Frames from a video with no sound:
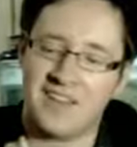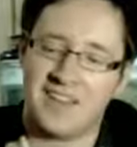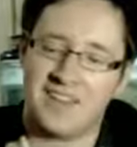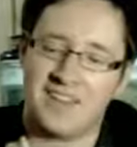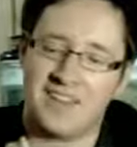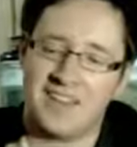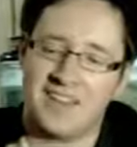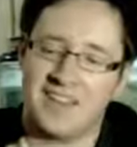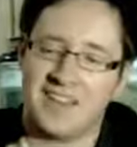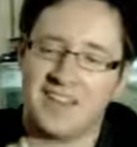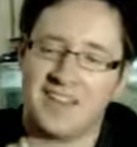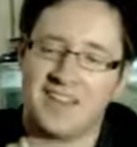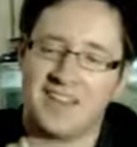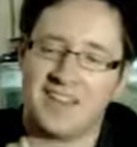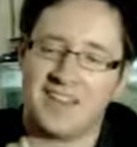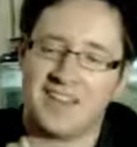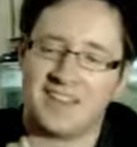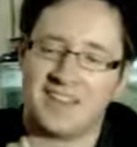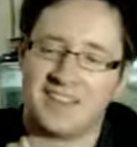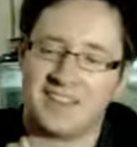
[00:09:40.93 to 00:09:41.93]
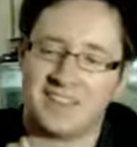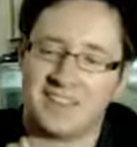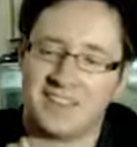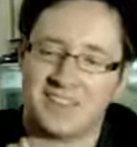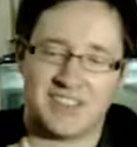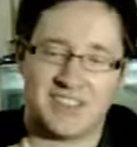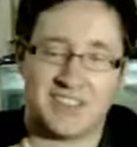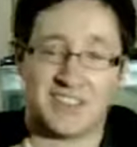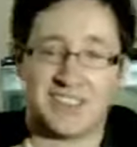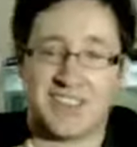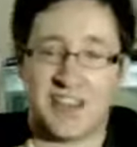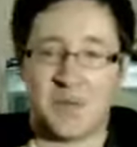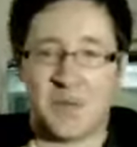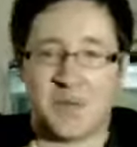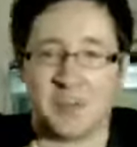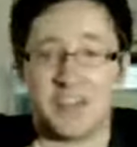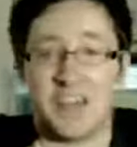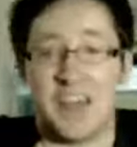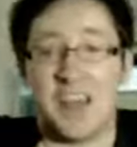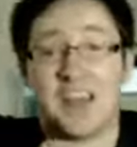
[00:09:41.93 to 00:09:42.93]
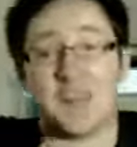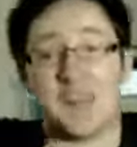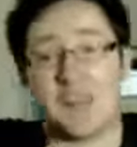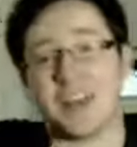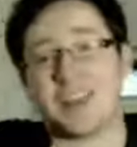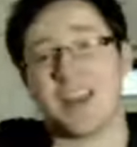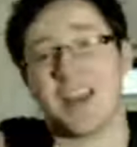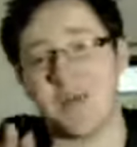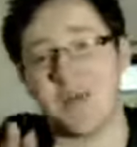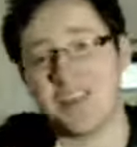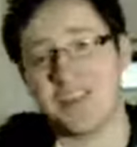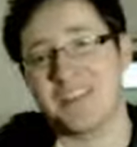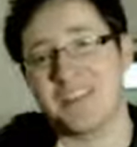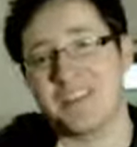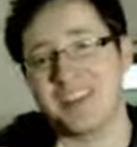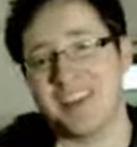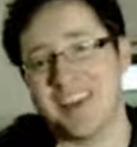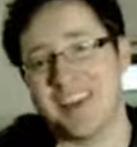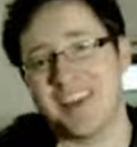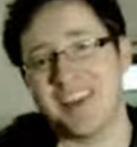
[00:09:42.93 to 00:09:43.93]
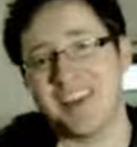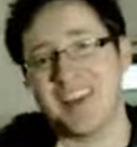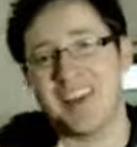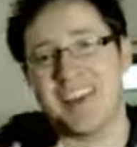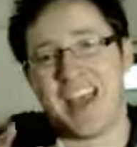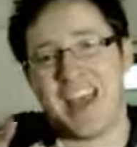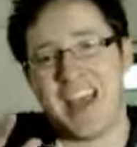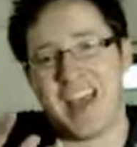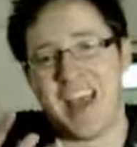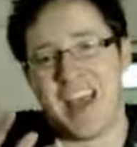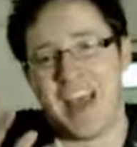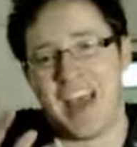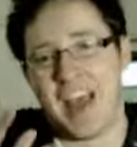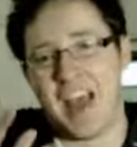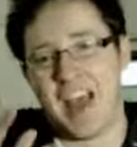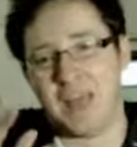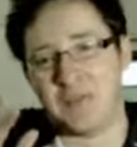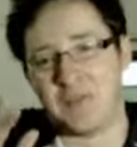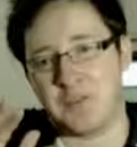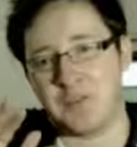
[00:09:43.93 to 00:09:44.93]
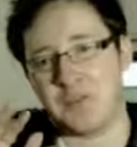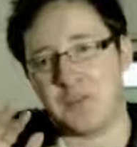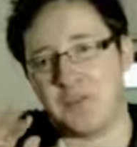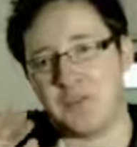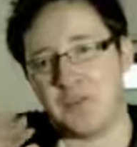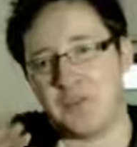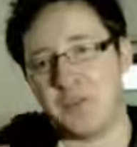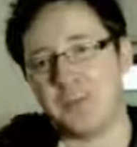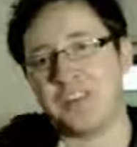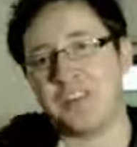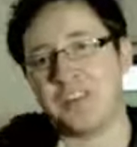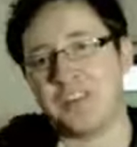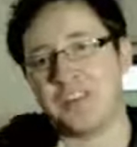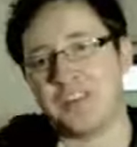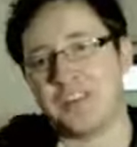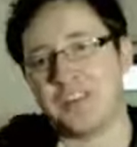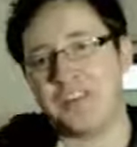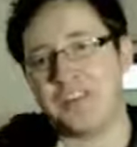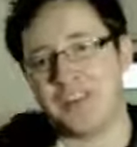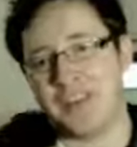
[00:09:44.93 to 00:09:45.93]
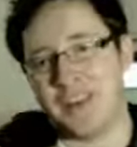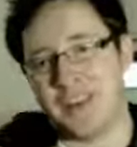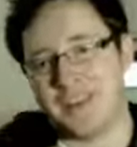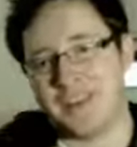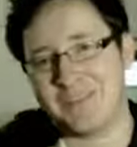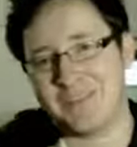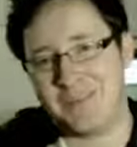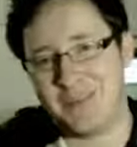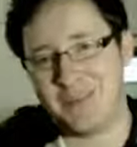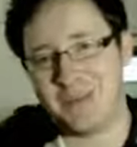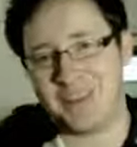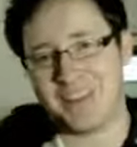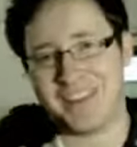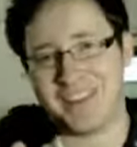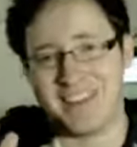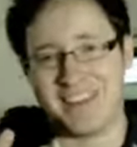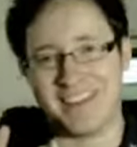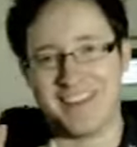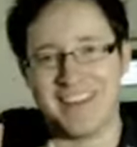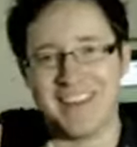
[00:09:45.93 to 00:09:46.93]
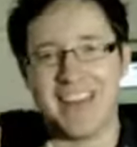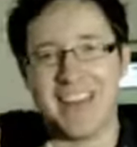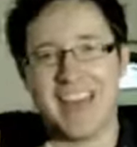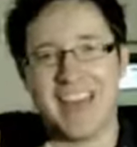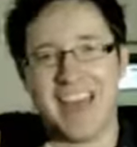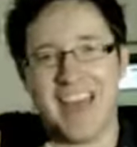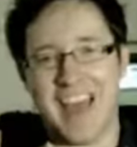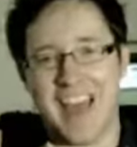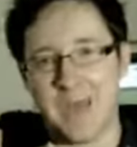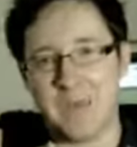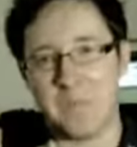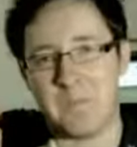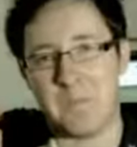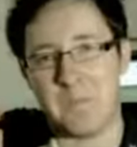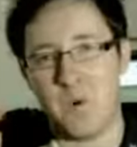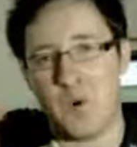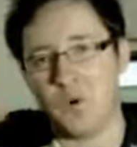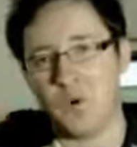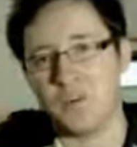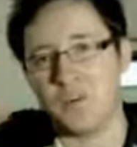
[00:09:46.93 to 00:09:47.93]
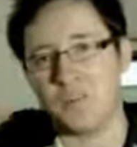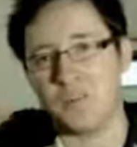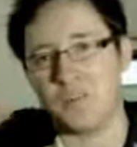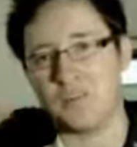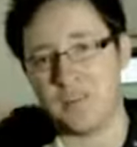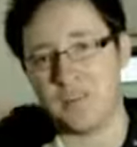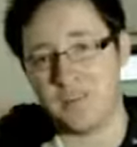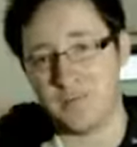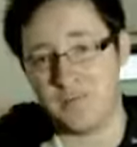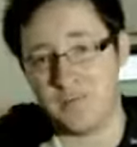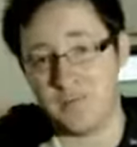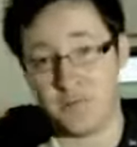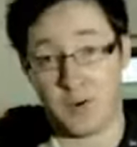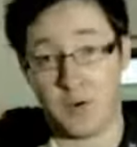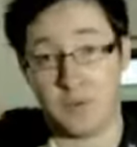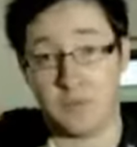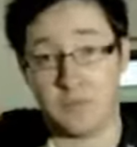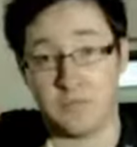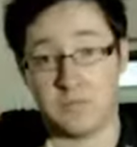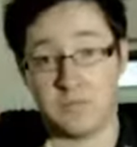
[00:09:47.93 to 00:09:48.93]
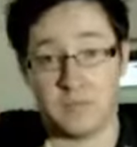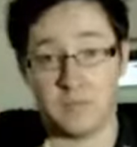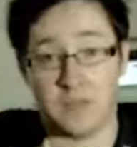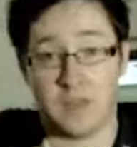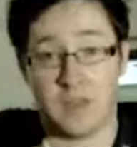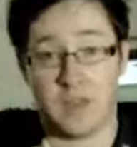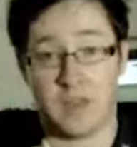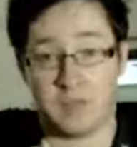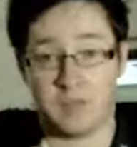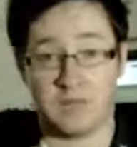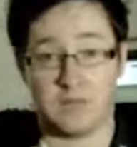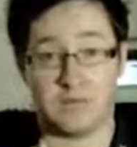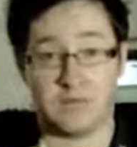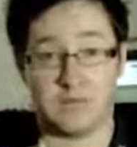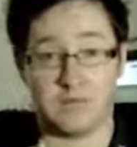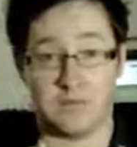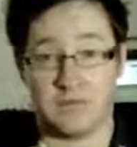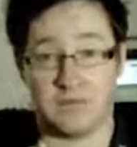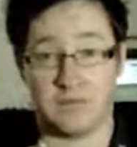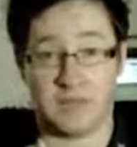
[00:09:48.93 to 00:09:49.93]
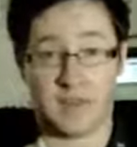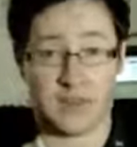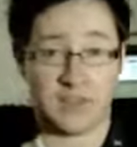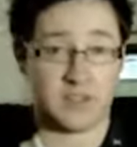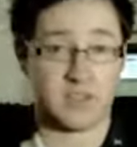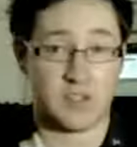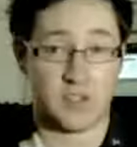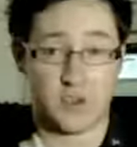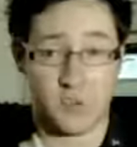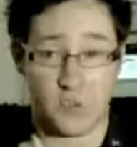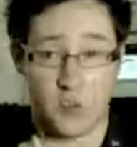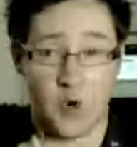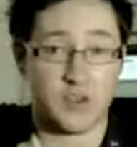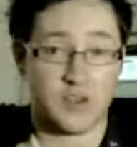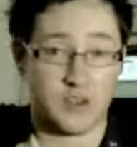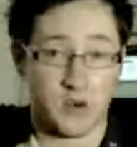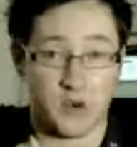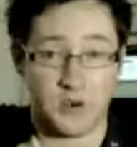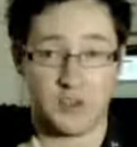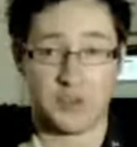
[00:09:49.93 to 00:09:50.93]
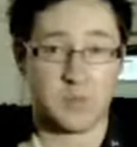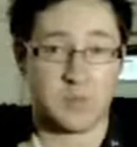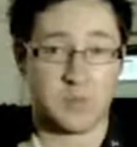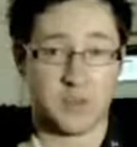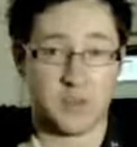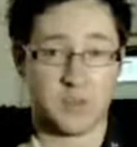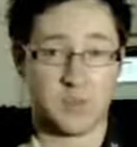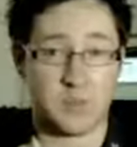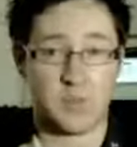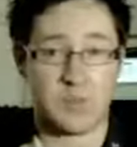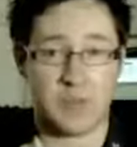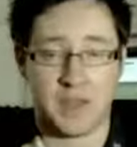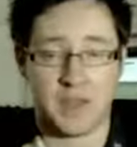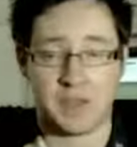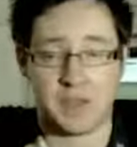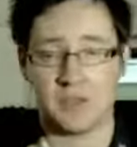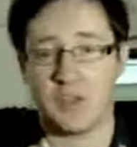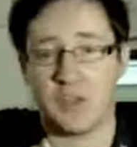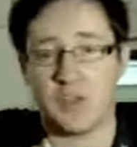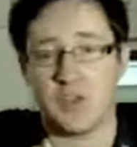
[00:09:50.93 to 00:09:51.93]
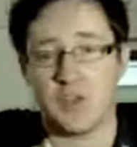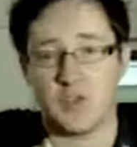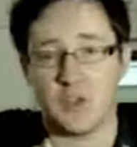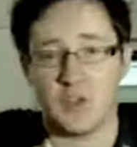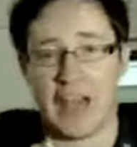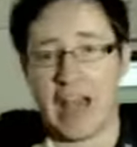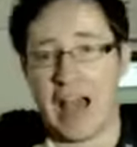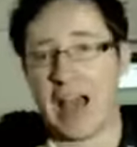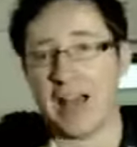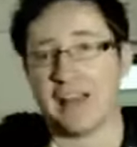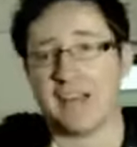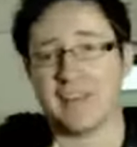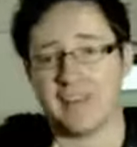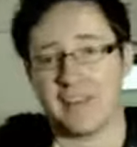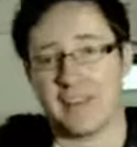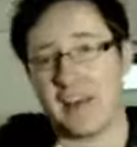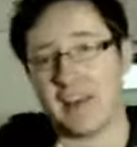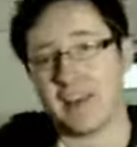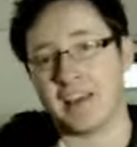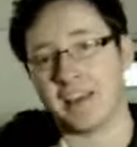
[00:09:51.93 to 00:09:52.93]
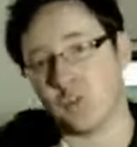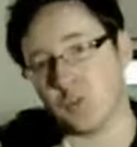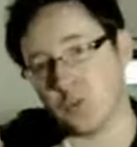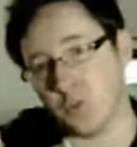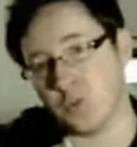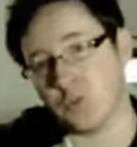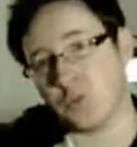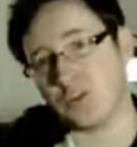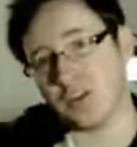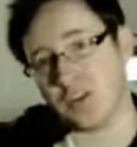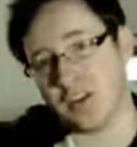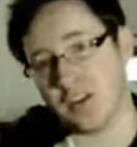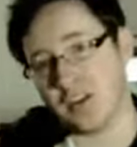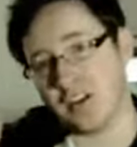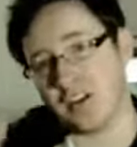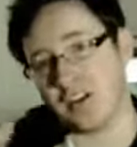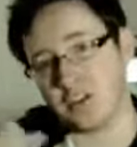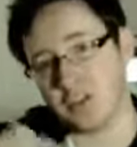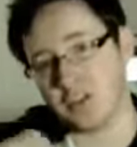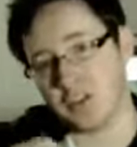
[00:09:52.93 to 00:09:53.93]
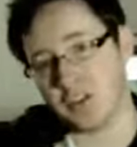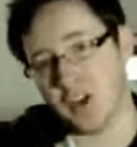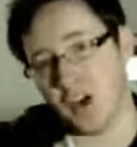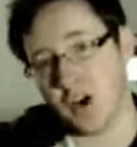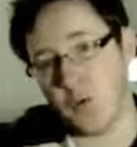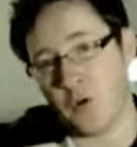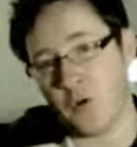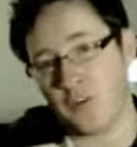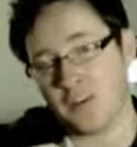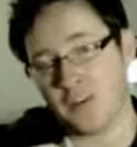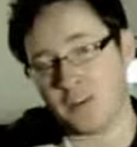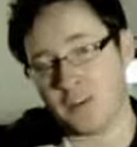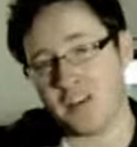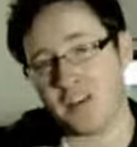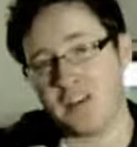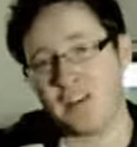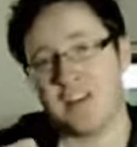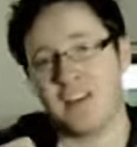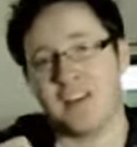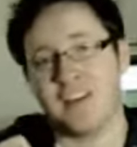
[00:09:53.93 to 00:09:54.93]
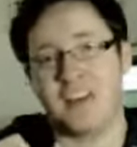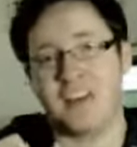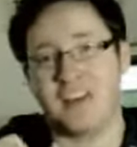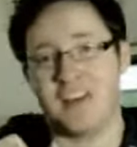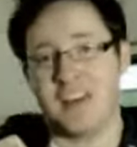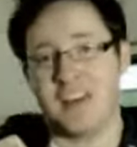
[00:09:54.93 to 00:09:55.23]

Uh, she Sam The only thing I would say, if you use it through Facebook, it posts the films and things that you watch on your Facebook page. You can click don't share as you start watching it.